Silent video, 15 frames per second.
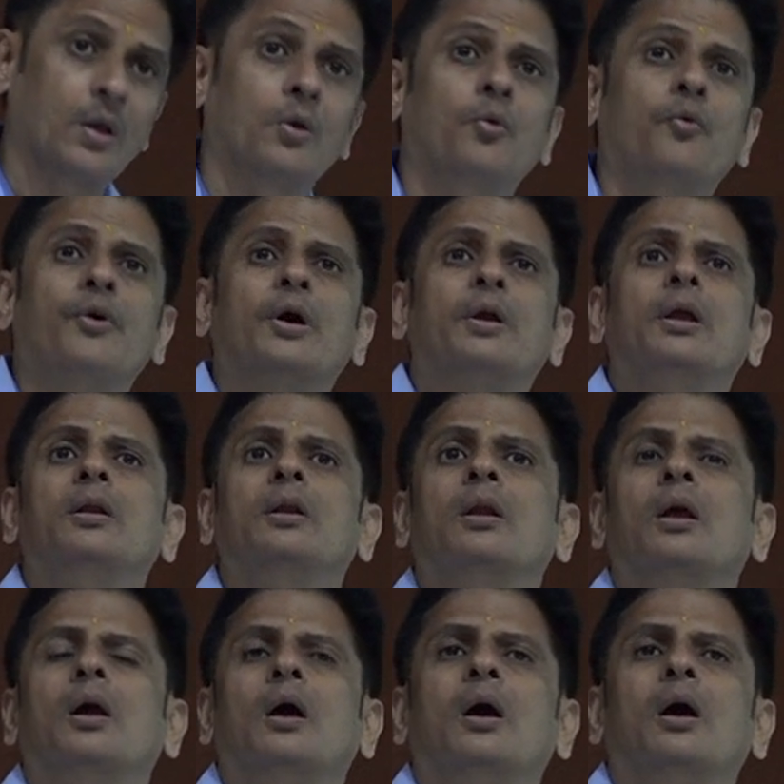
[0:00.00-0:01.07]
wherein
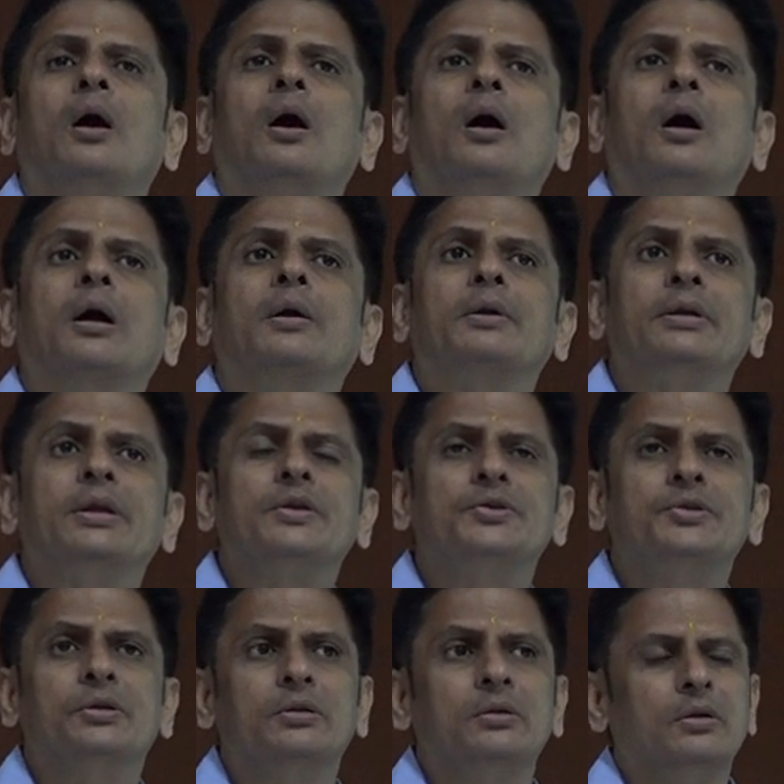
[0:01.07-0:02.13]
a
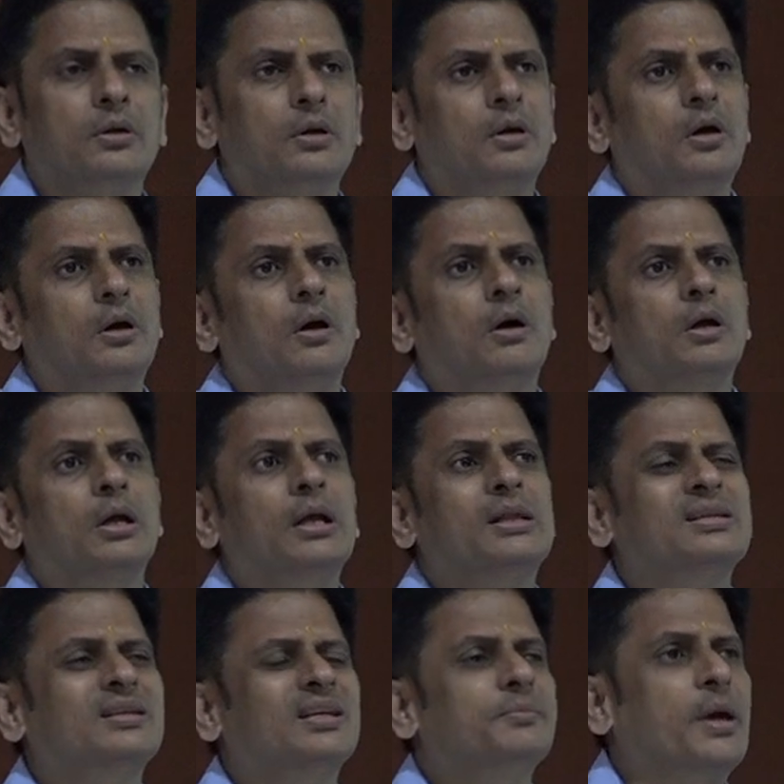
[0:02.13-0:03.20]
clinician or a
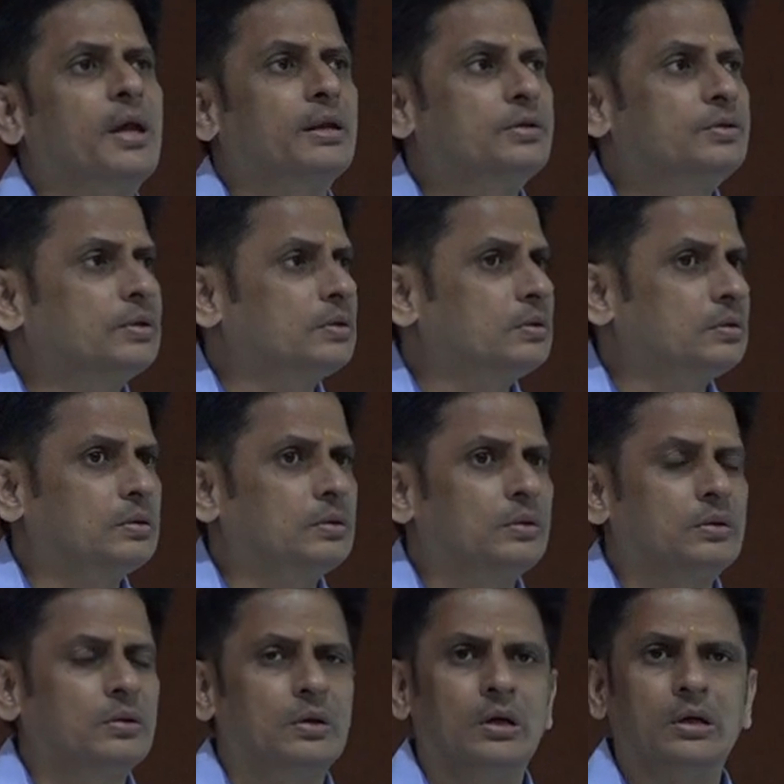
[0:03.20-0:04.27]
healthcare manager
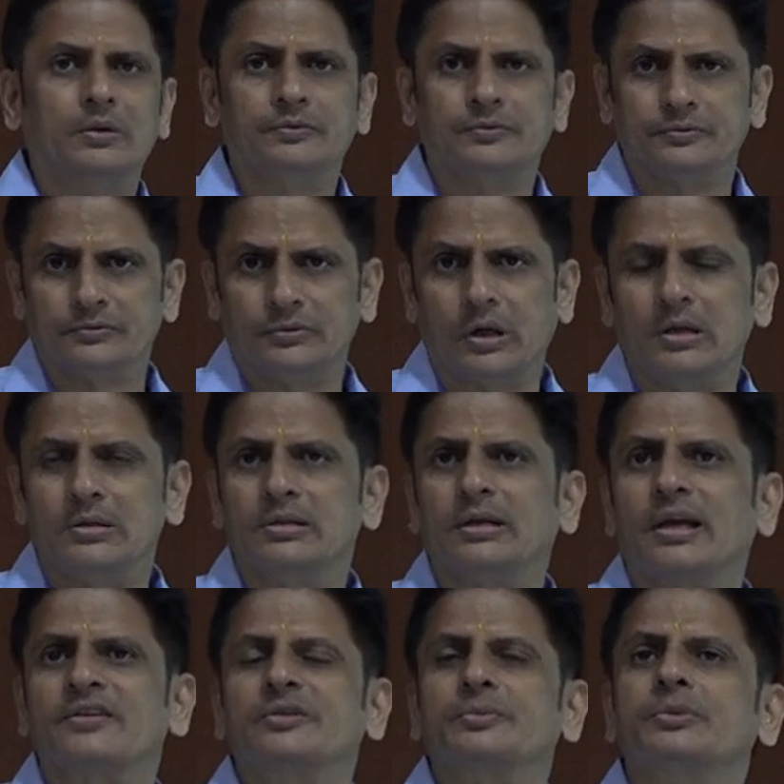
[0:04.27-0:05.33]
or a forensic
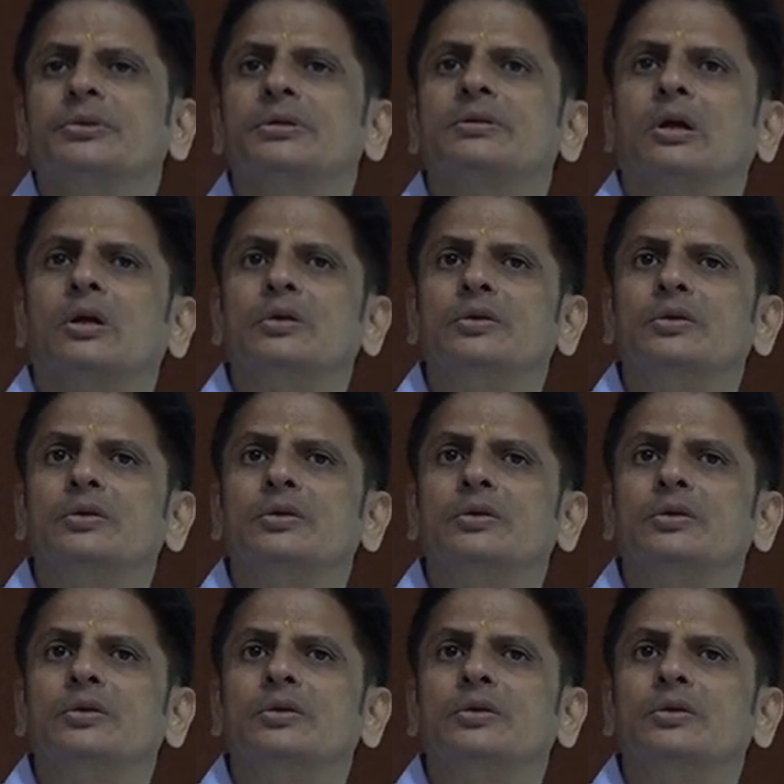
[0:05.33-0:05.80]
expert